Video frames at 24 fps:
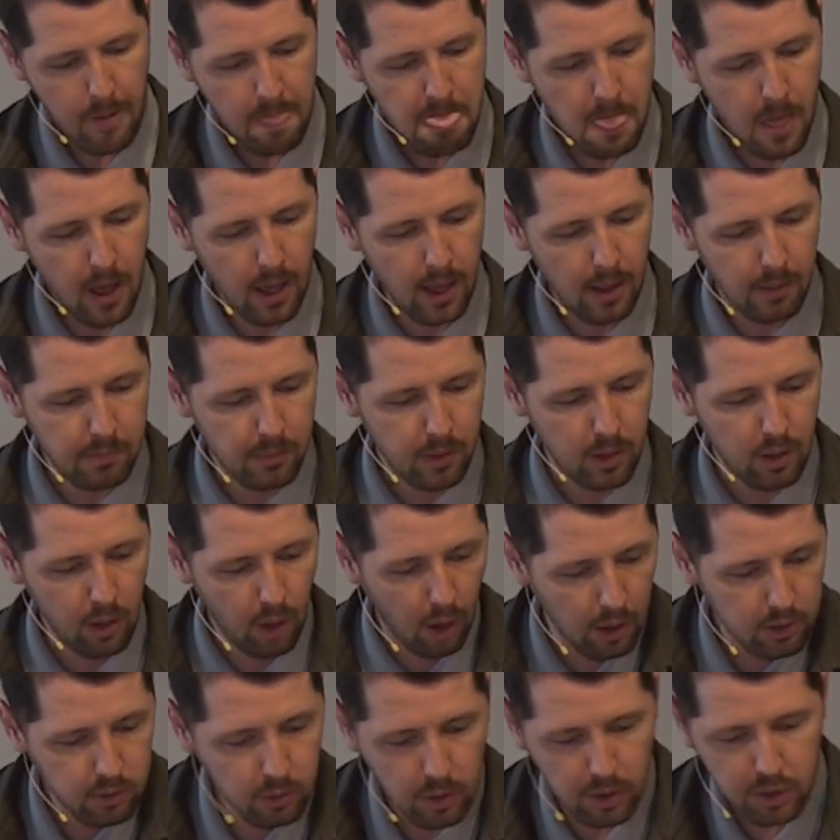um,
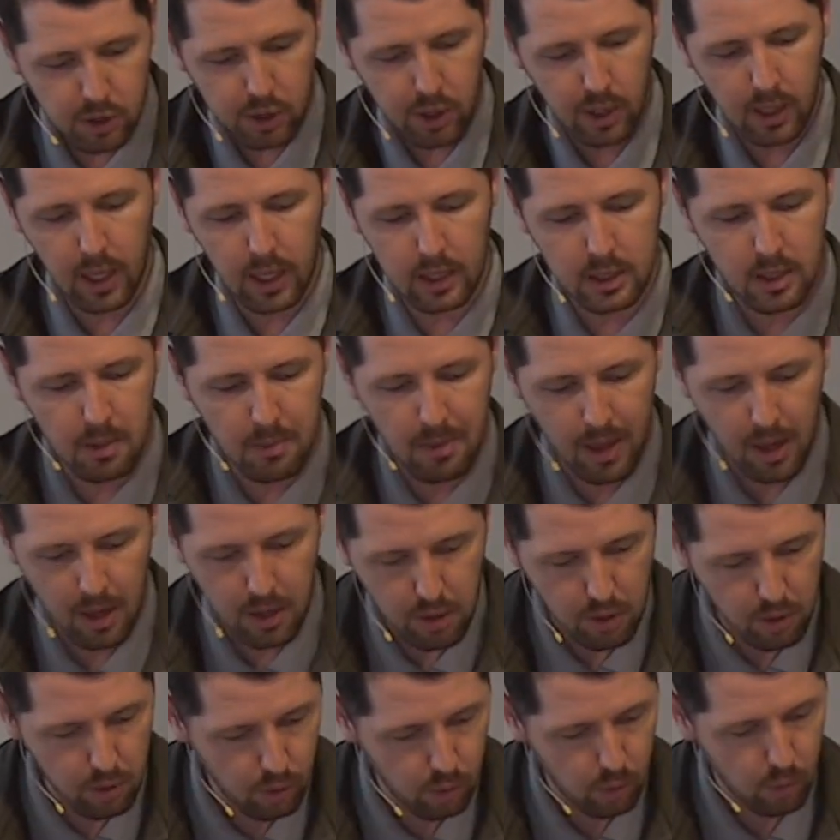non Christian and to be a
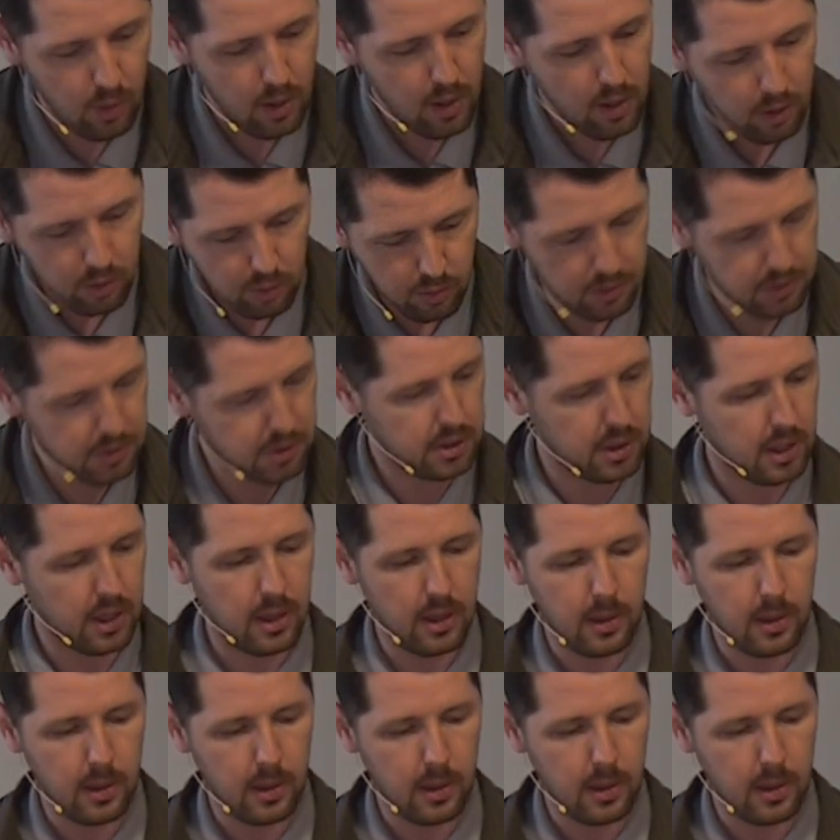new Christian.